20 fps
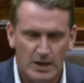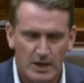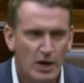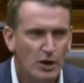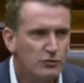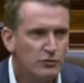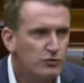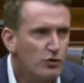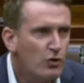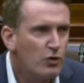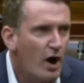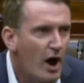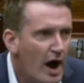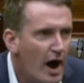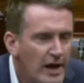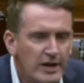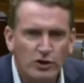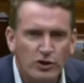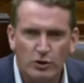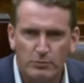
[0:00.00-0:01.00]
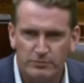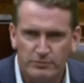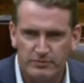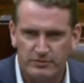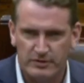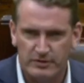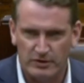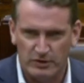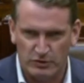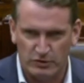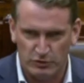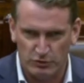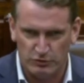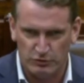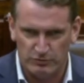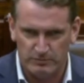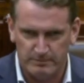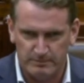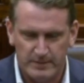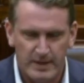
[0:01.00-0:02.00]
So I come to the
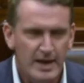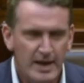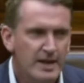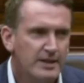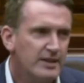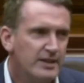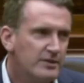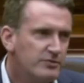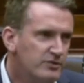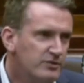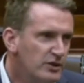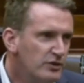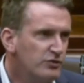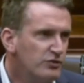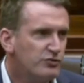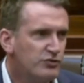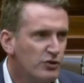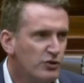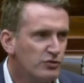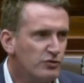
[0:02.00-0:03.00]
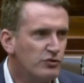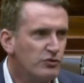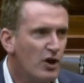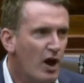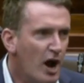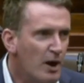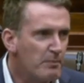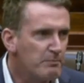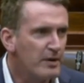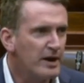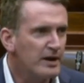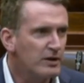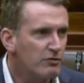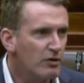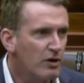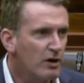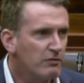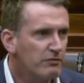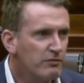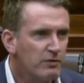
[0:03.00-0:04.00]
conclusion that these children are better
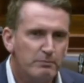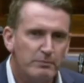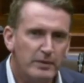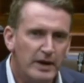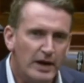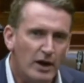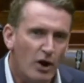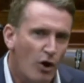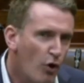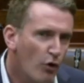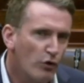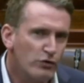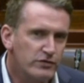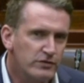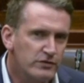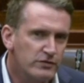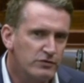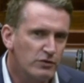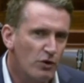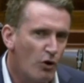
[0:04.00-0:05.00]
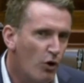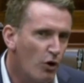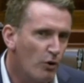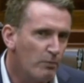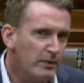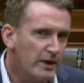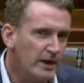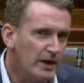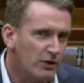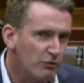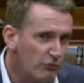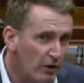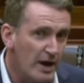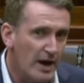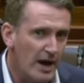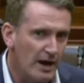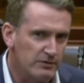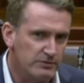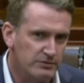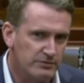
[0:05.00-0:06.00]
off being horses or being
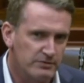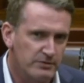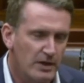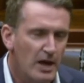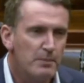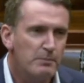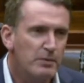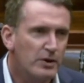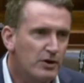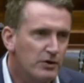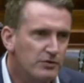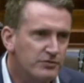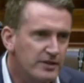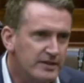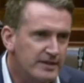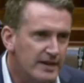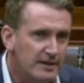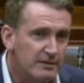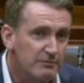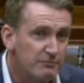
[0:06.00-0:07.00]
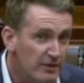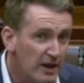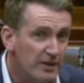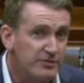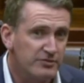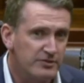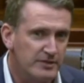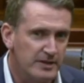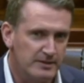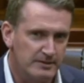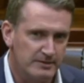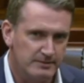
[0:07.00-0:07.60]
greyhounds because they get invested in.